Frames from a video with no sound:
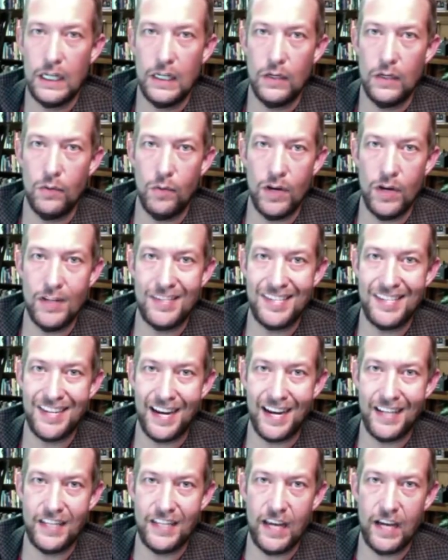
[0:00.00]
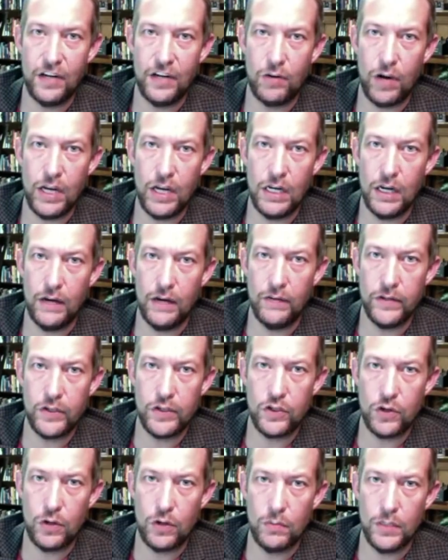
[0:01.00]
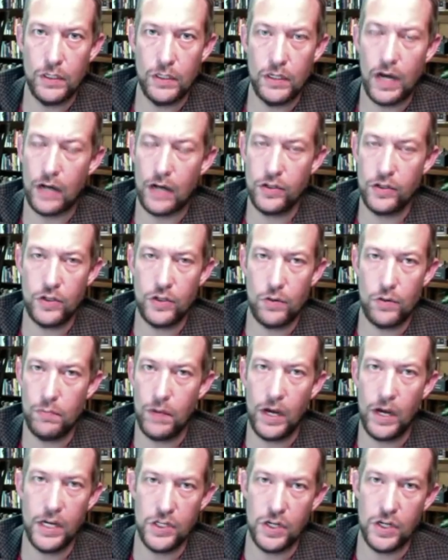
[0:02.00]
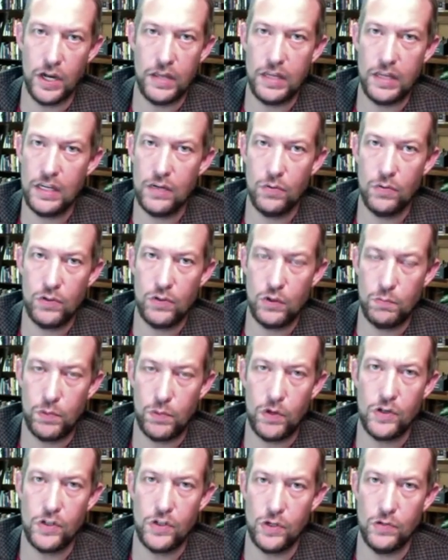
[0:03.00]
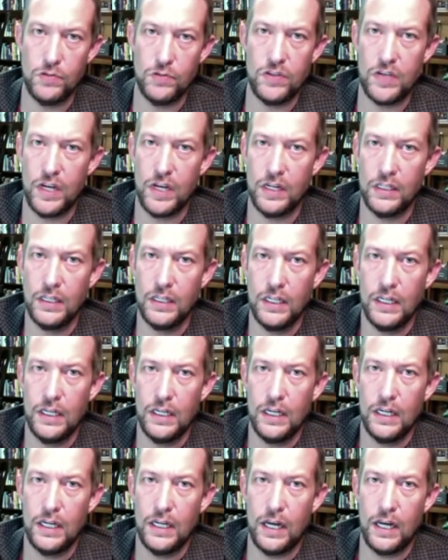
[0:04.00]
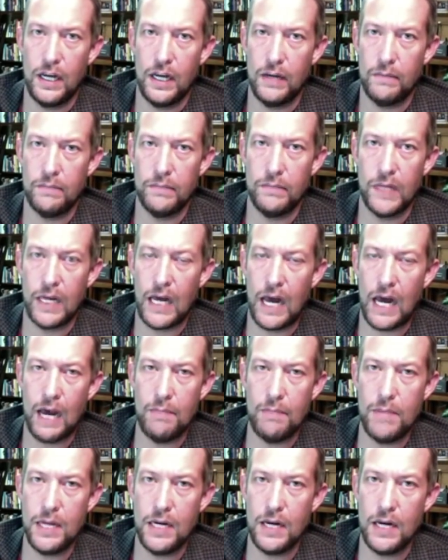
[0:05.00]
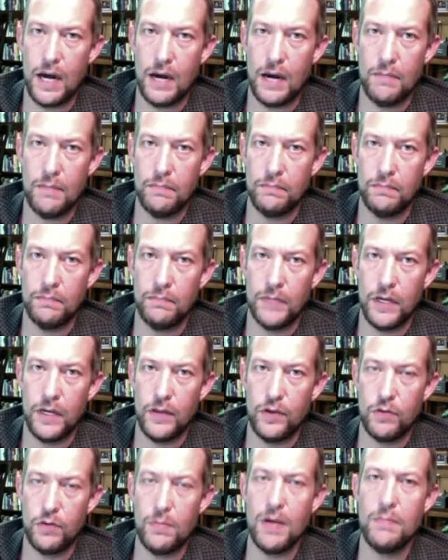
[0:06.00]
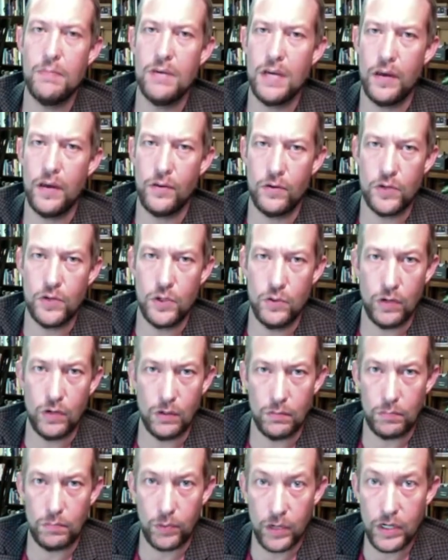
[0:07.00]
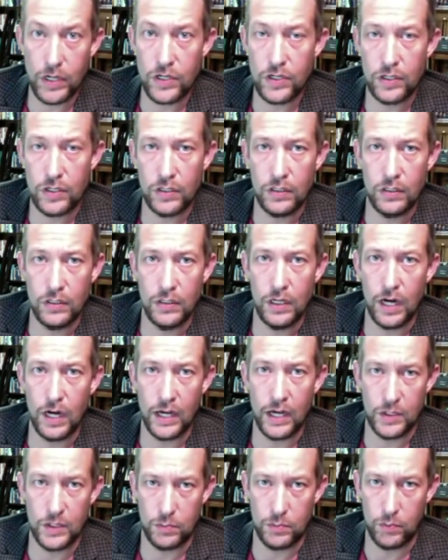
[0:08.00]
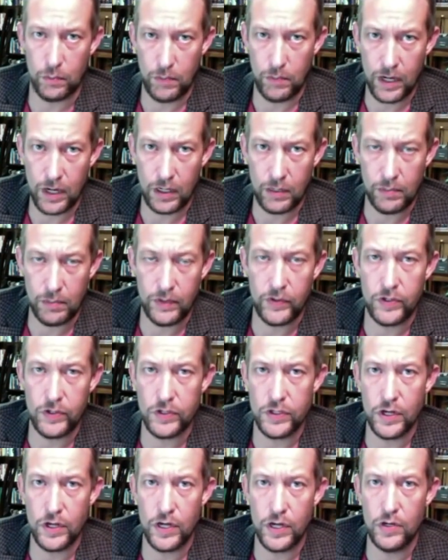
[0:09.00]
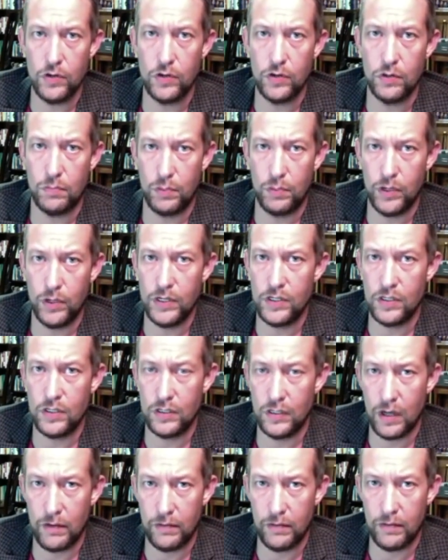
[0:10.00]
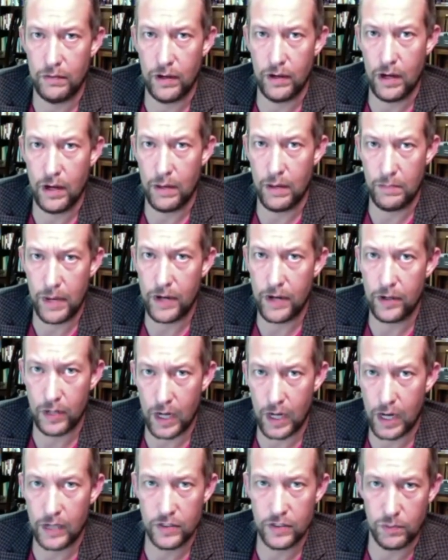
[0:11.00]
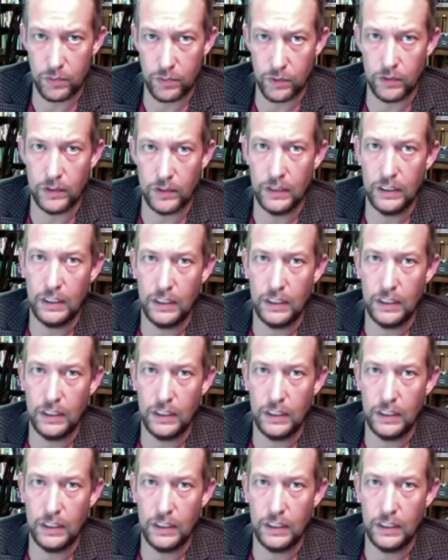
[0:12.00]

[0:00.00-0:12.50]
when it's not that great of a sermon, I'll just remind you, I think it was Spurgeon who said, there may be others who can preach the gospel better, but there's none who can preach a better gospel.